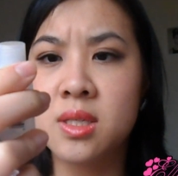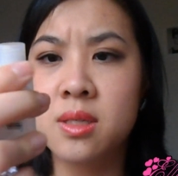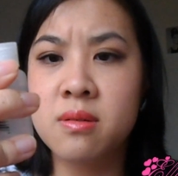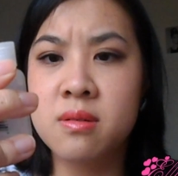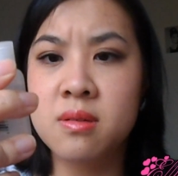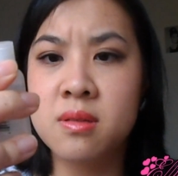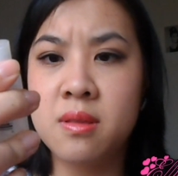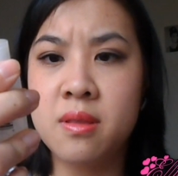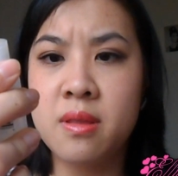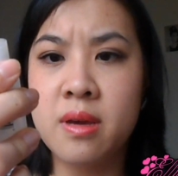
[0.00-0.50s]

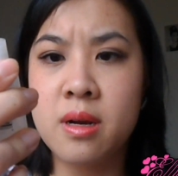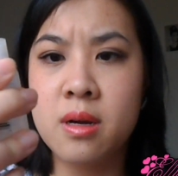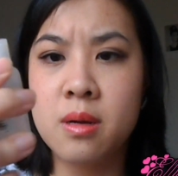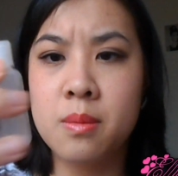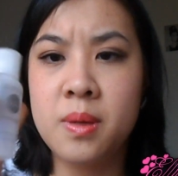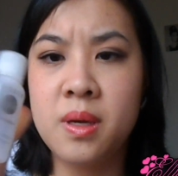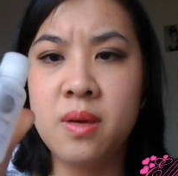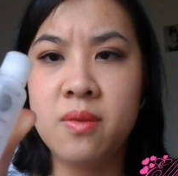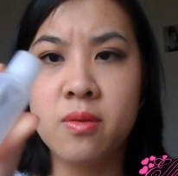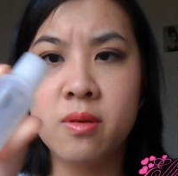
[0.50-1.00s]
Silk
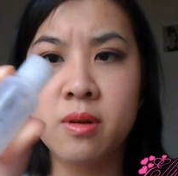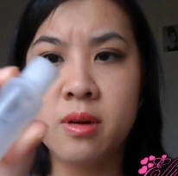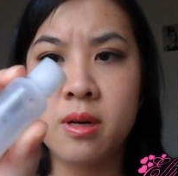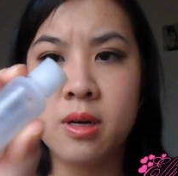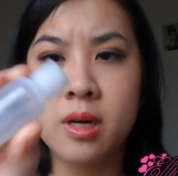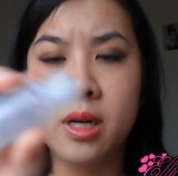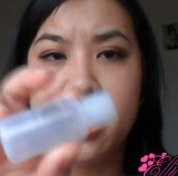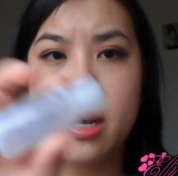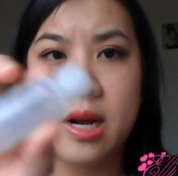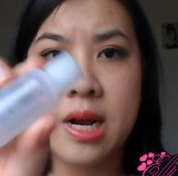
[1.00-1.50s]
Therapy
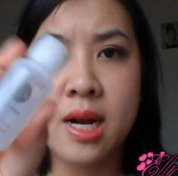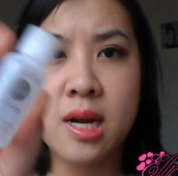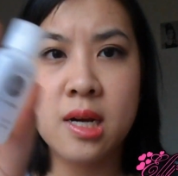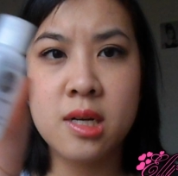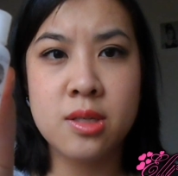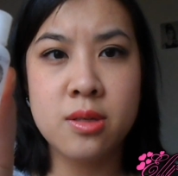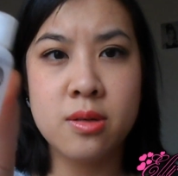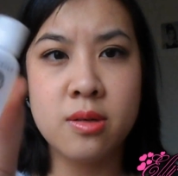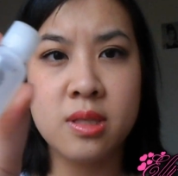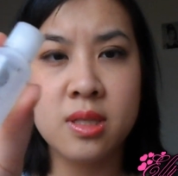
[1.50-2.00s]
for your
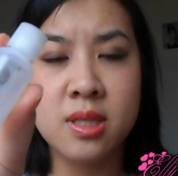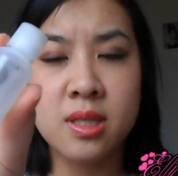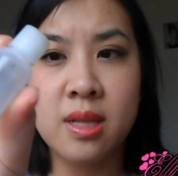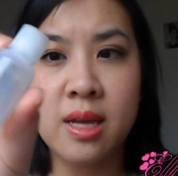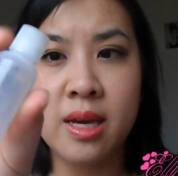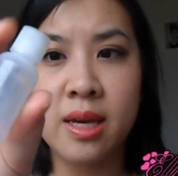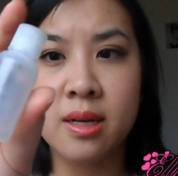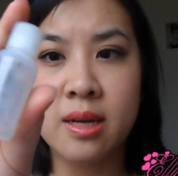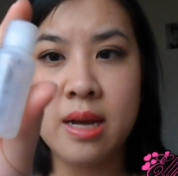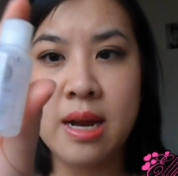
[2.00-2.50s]
hair. So
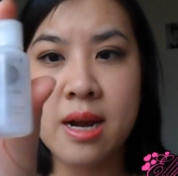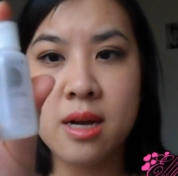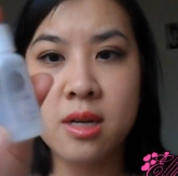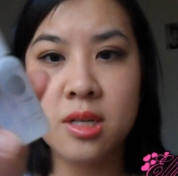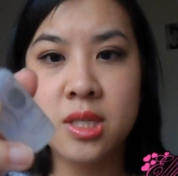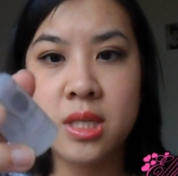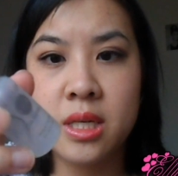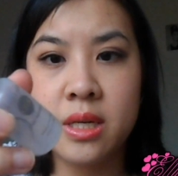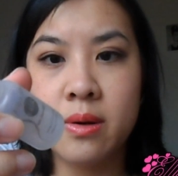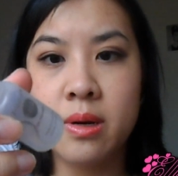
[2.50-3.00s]
it's like a
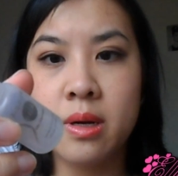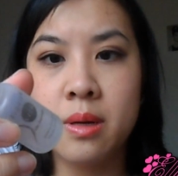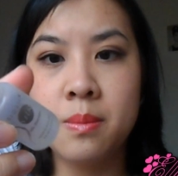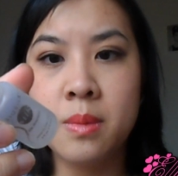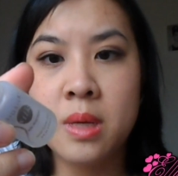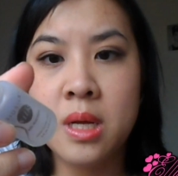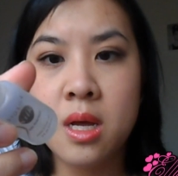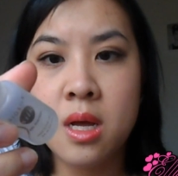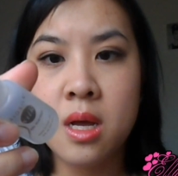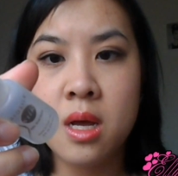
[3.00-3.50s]
hair
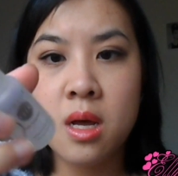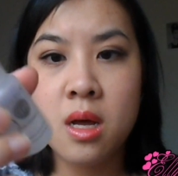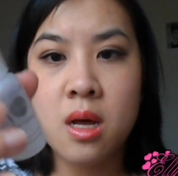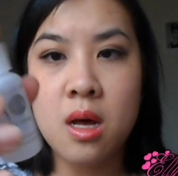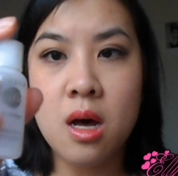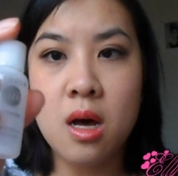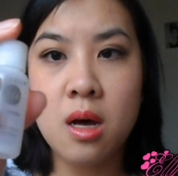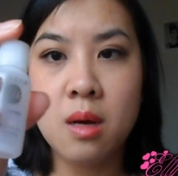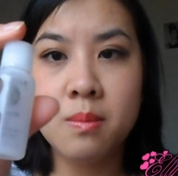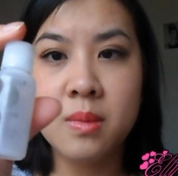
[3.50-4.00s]
serum.
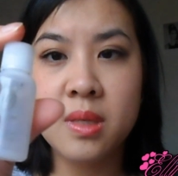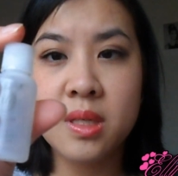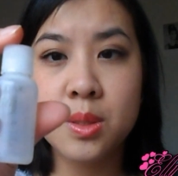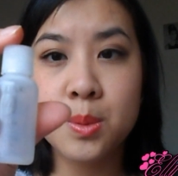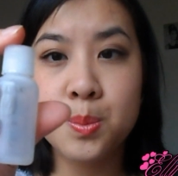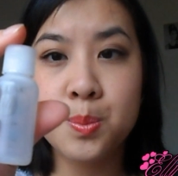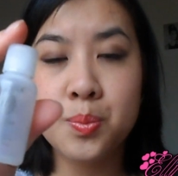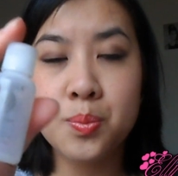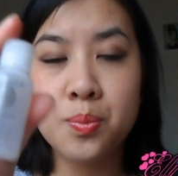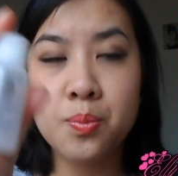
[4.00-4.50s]

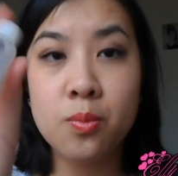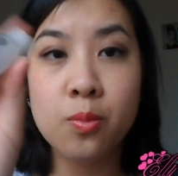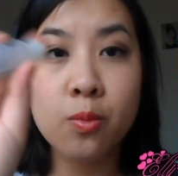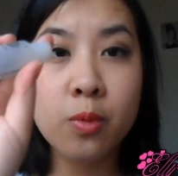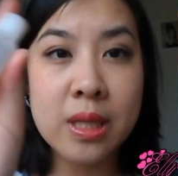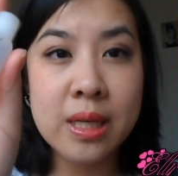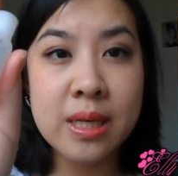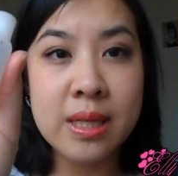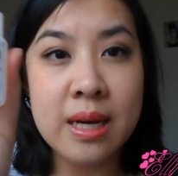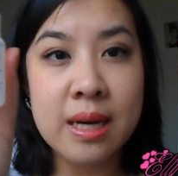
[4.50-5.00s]
It's
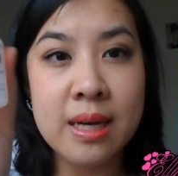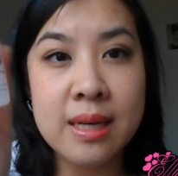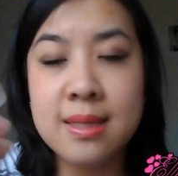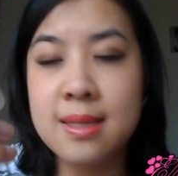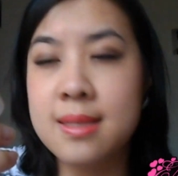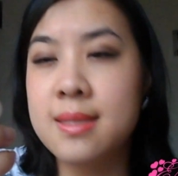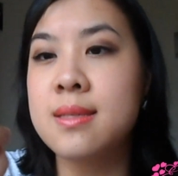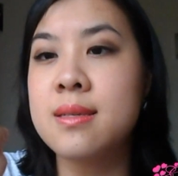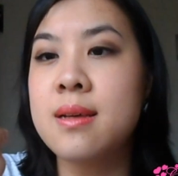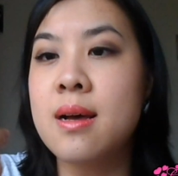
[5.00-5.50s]
really
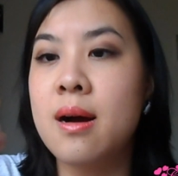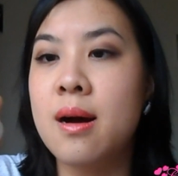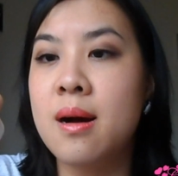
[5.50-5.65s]
nice.